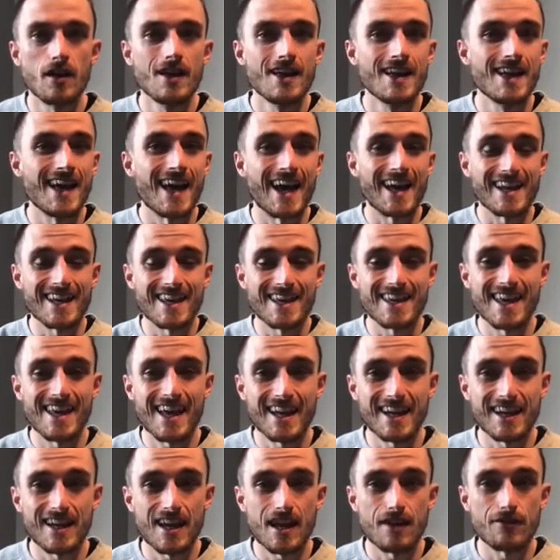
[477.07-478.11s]
And again,
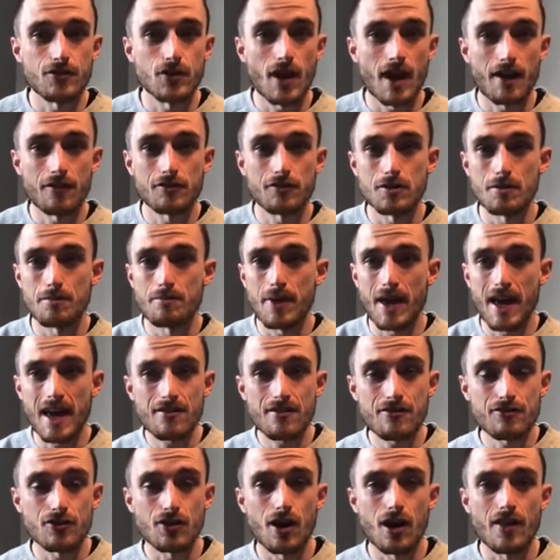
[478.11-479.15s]
if you have to pay for
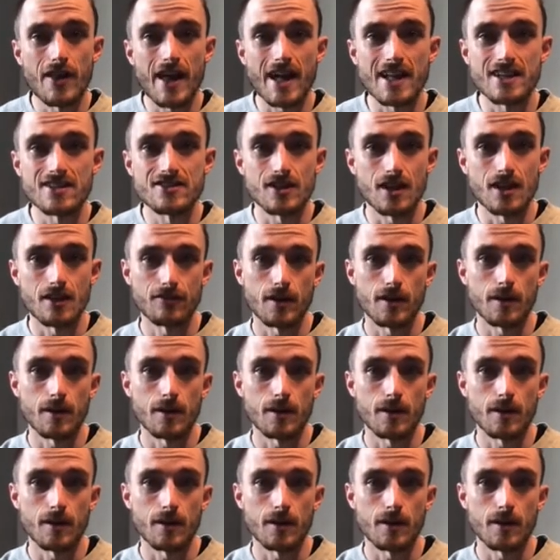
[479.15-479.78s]
all that stuff up